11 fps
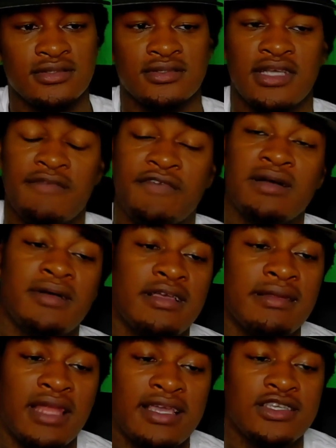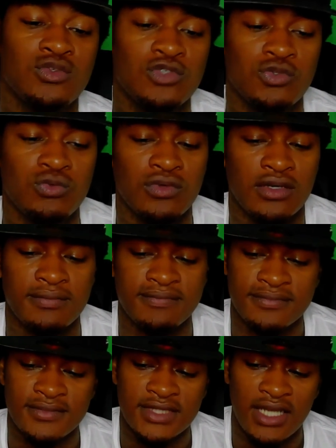If I like you, you,
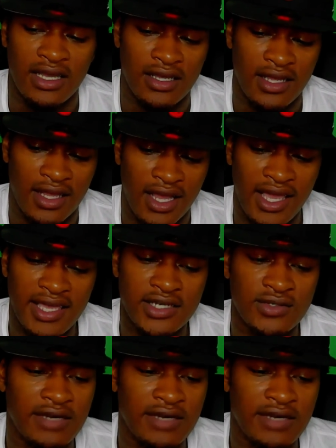I ain't gonna